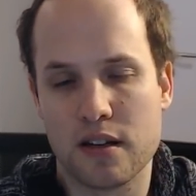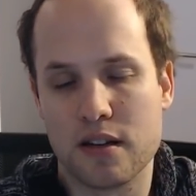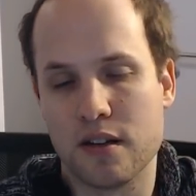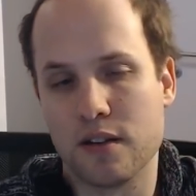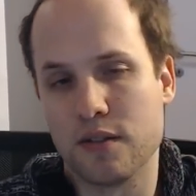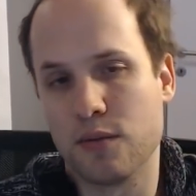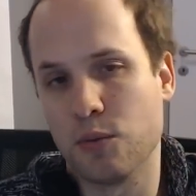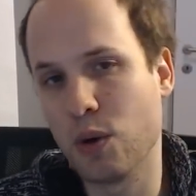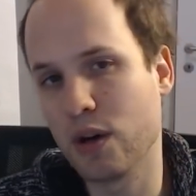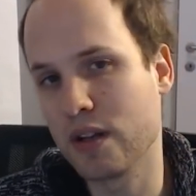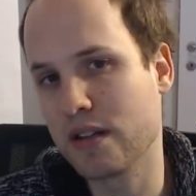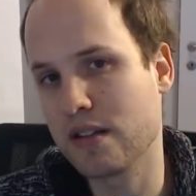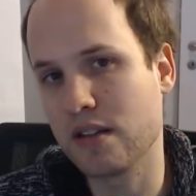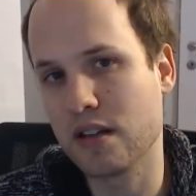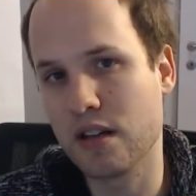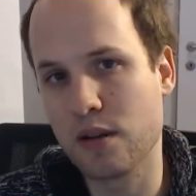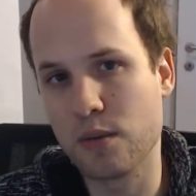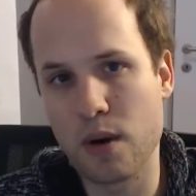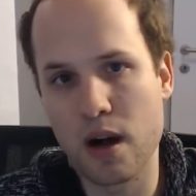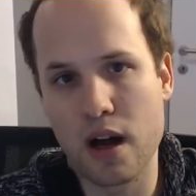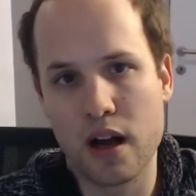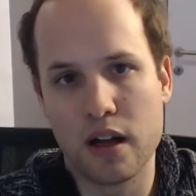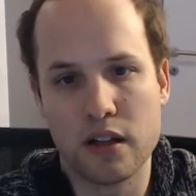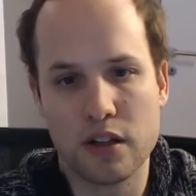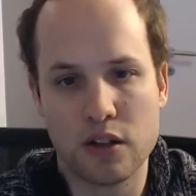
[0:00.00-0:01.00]
once in a
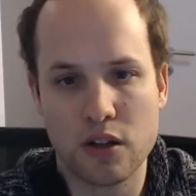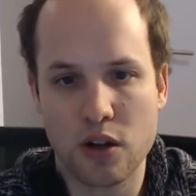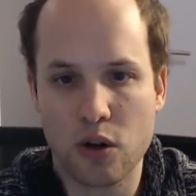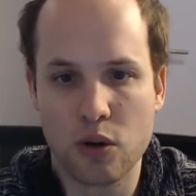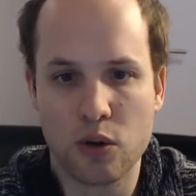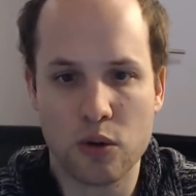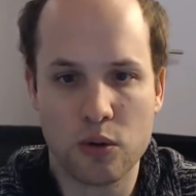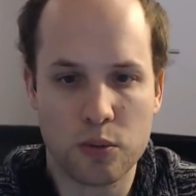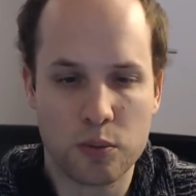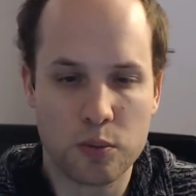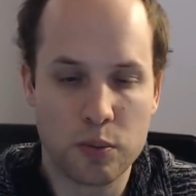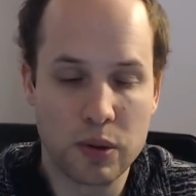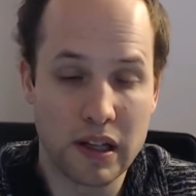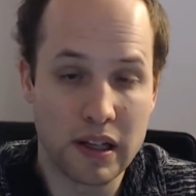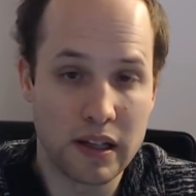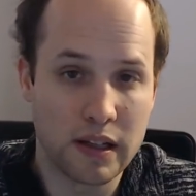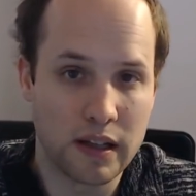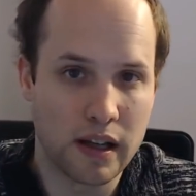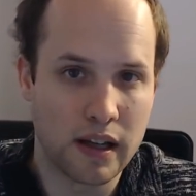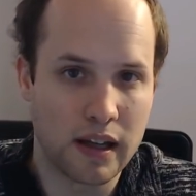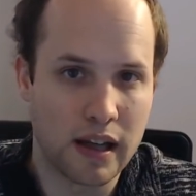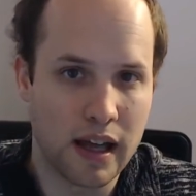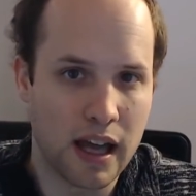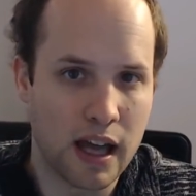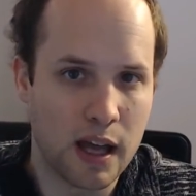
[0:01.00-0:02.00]
while, you know, playing a
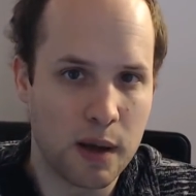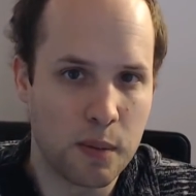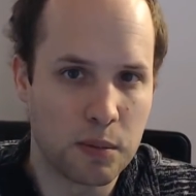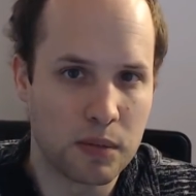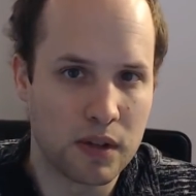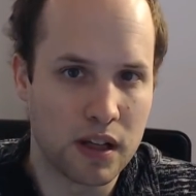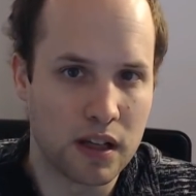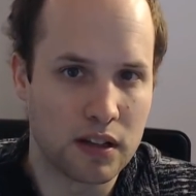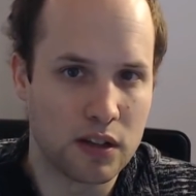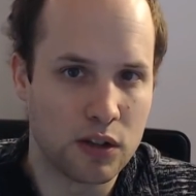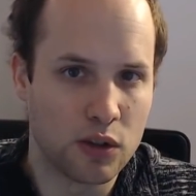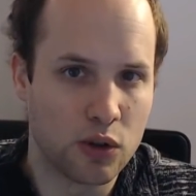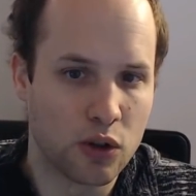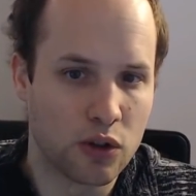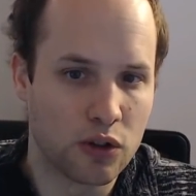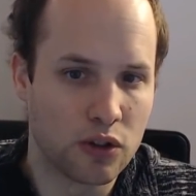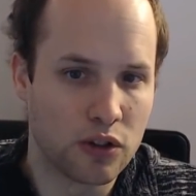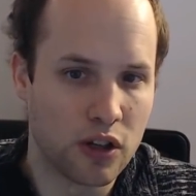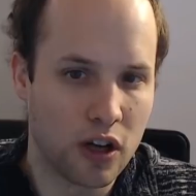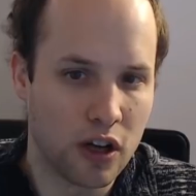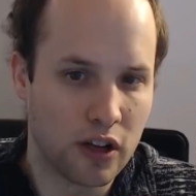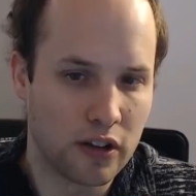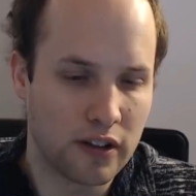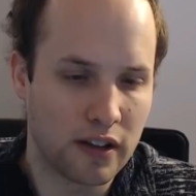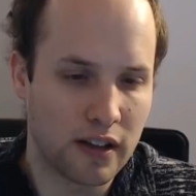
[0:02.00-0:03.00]
game that you're
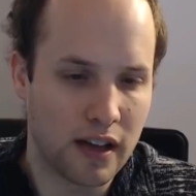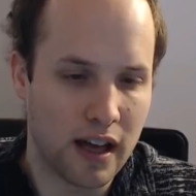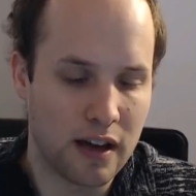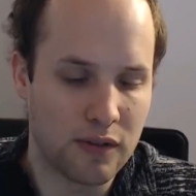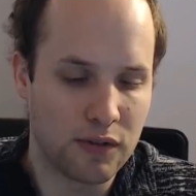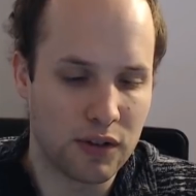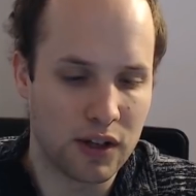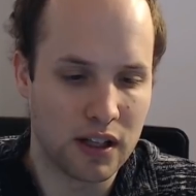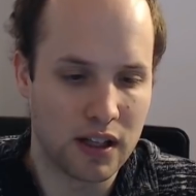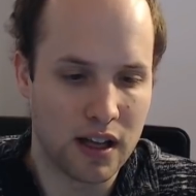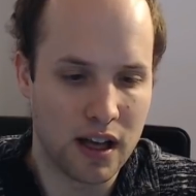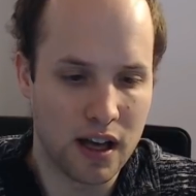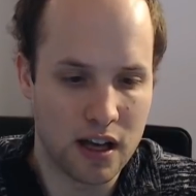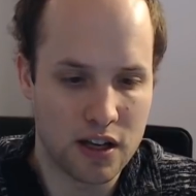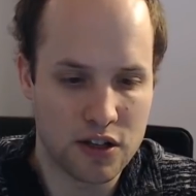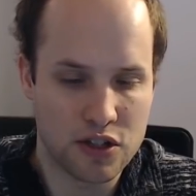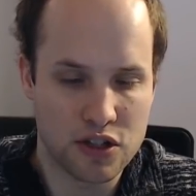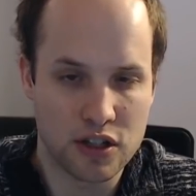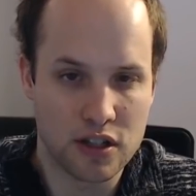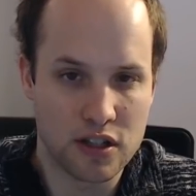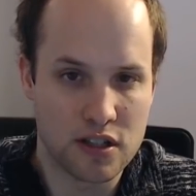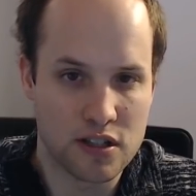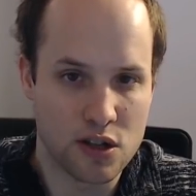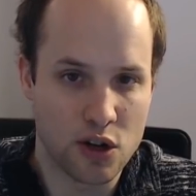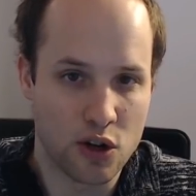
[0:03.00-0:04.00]
not having an edge
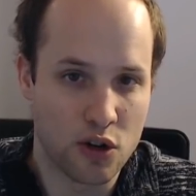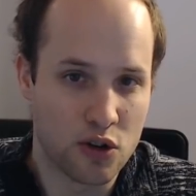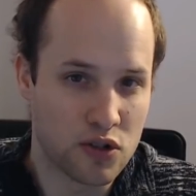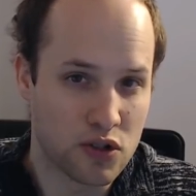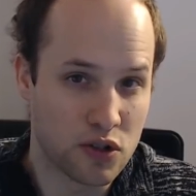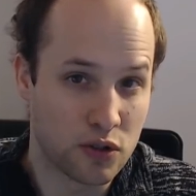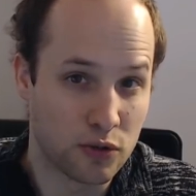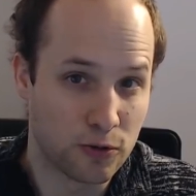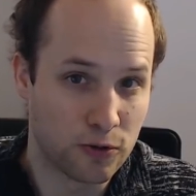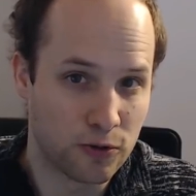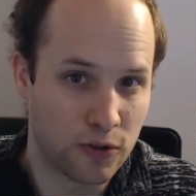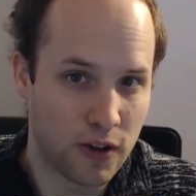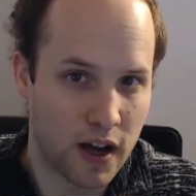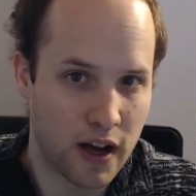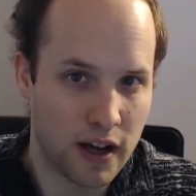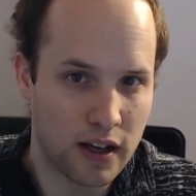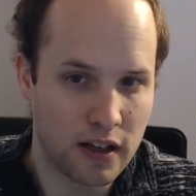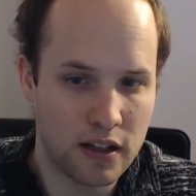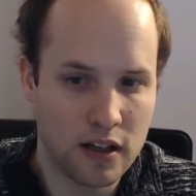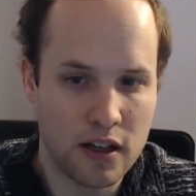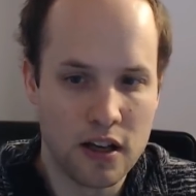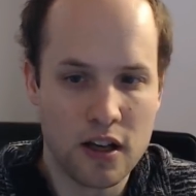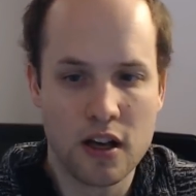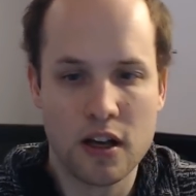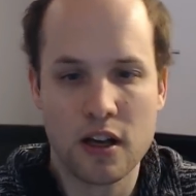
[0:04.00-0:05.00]
in is also
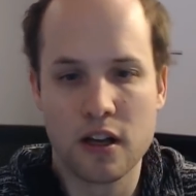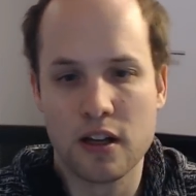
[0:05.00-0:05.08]
fine.